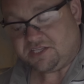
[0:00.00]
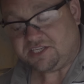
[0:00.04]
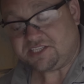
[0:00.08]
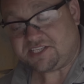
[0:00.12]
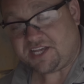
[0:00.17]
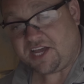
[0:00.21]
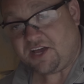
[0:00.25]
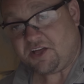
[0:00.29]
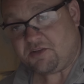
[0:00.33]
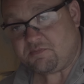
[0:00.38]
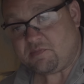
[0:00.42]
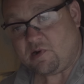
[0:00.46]

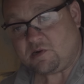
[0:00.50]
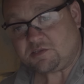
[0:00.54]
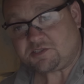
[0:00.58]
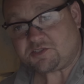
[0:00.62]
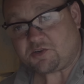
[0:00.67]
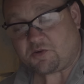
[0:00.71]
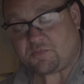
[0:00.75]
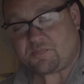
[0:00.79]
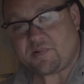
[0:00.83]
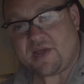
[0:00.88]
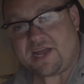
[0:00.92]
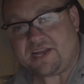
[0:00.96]
These Allen
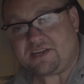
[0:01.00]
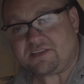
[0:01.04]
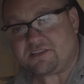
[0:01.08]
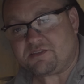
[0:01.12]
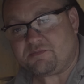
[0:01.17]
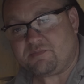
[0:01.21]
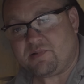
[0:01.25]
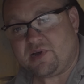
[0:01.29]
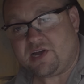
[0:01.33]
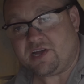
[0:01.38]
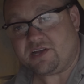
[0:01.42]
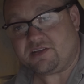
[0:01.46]
bolts are a pain in
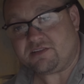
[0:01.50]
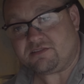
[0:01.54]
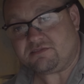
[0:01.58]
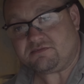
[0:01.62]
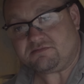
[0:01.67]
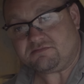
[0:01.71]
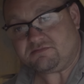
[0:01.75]
the butt.